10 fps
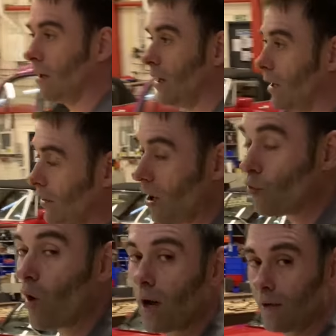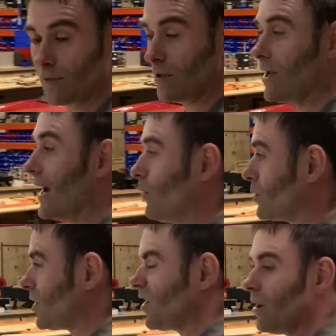uh, that arrived today,
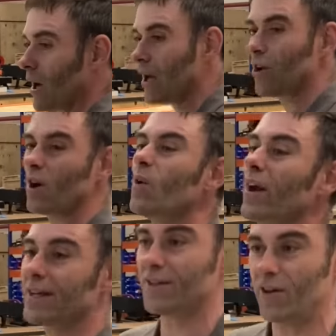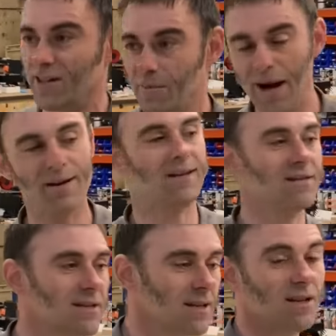which I, I got quite excited about
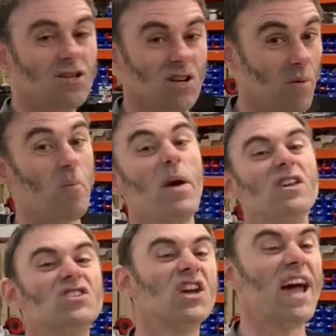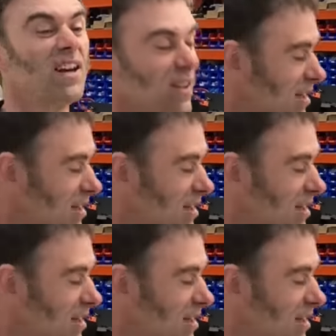because I'm a bit sad,